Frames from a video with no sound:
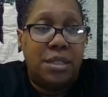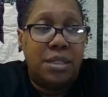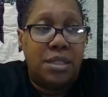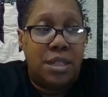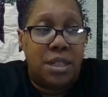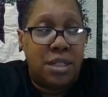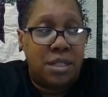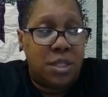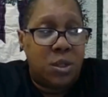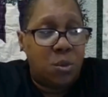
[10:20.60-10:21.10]

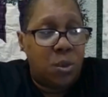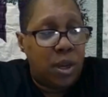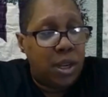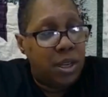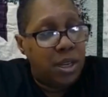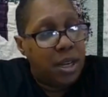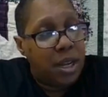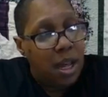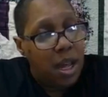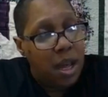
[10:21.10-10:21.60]
this
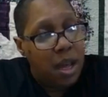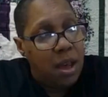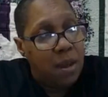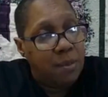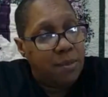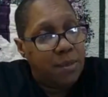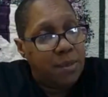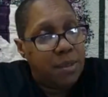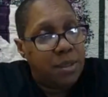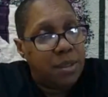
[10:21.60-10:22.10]
one
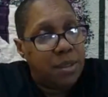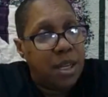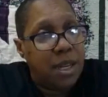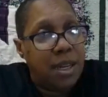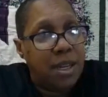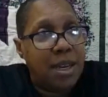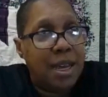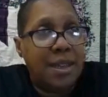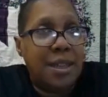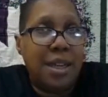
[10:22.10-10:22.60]
comes,
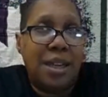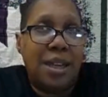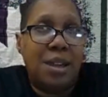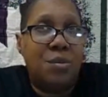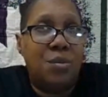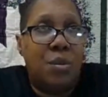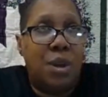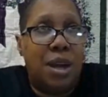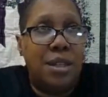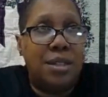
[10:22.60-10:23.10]
I think it
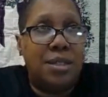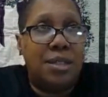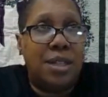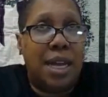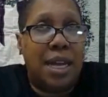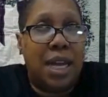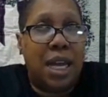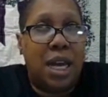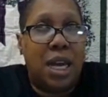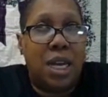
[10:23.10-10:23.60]
runs
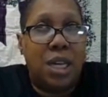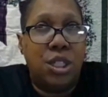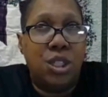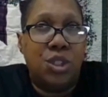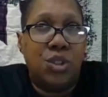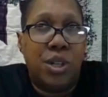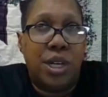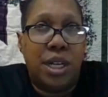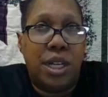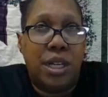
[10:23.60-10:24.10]
like
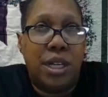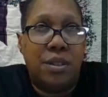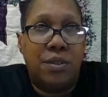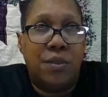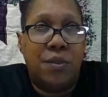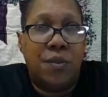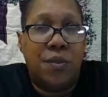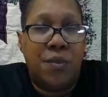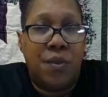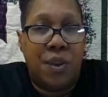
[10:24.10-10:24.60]

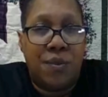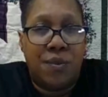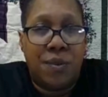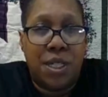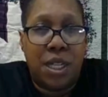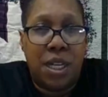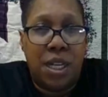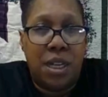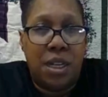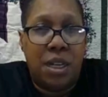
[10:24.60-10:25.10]

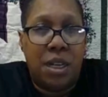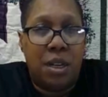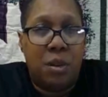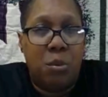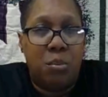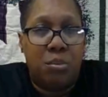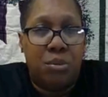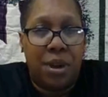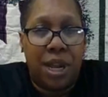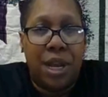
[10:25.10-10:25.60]
150
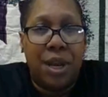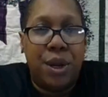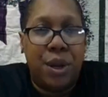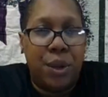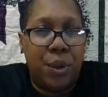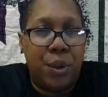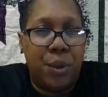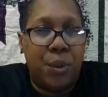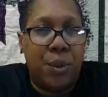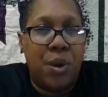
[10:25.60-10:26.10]
brand
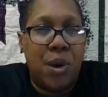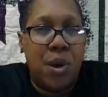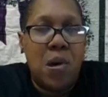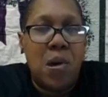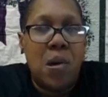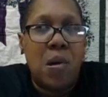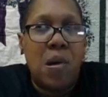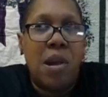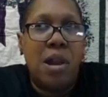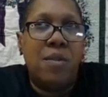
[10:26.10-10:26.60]
new.
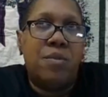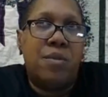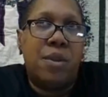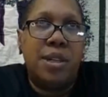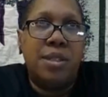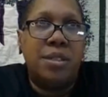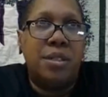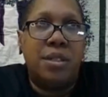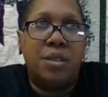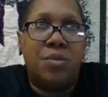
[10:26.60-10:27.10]
It
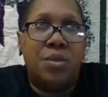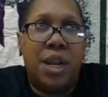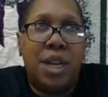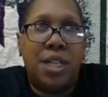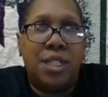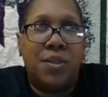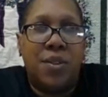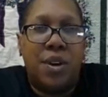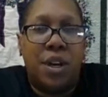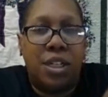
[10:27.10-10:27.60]
runs in the
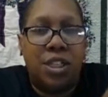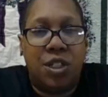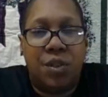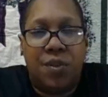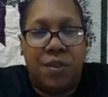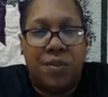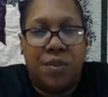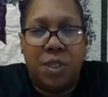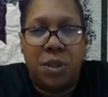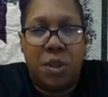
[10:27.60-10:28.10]
range of
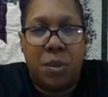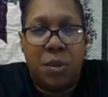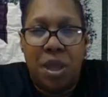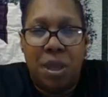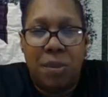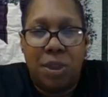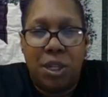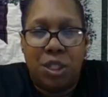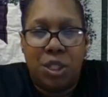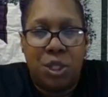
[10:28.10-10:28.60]
150 to
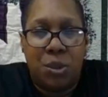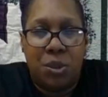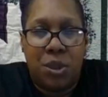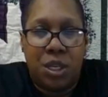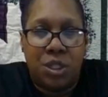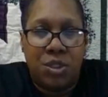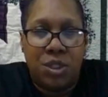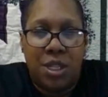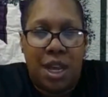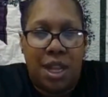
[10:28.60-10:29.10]
maybe
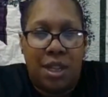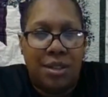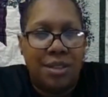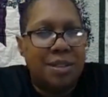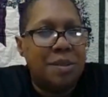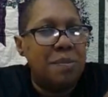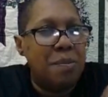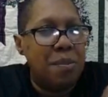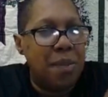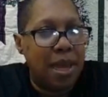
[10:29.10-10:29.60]
$200,
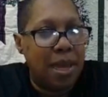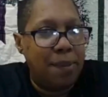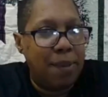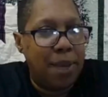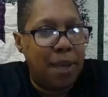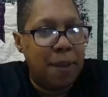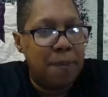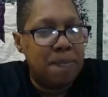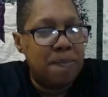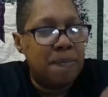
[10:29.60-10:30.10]

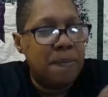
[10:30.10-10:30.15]
maybe.